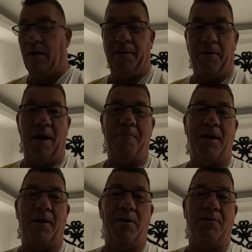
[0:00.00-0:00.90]
I don't know. I'm
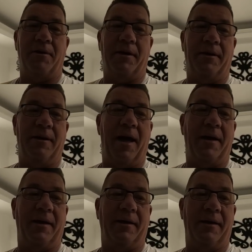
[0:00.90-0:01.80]
not hungry.
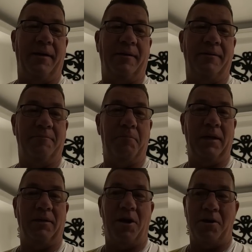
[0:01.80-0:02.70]
Had a uh,
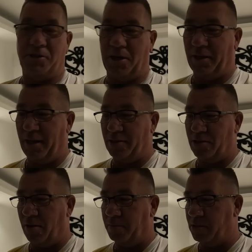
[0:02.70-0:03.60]
big lunch, I think.
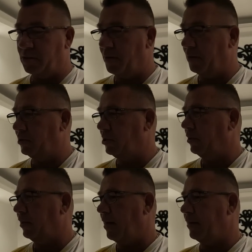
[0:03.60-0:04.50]
So I'm just gonna
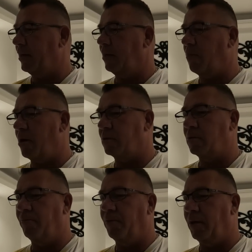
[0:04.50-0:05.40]
chill out here, watch
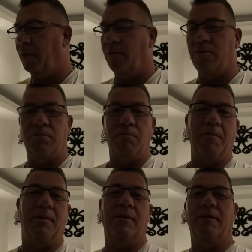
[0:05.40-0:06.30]
some videos.
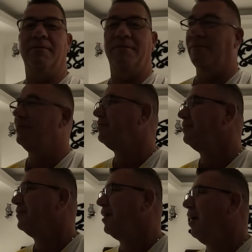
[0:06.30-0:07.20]
Maybe
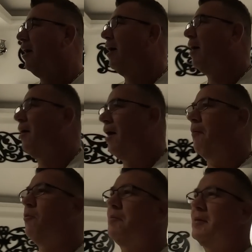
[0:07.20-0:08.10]

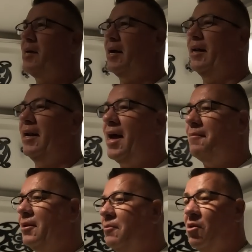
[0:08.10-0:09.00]
I wouldn't be taking a
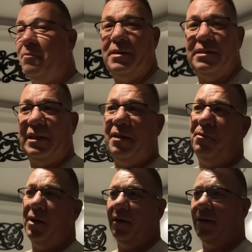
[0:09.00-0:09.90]
nap anymore. I'd be
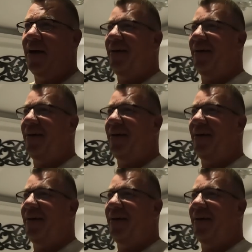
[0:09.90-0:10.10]
sleeping.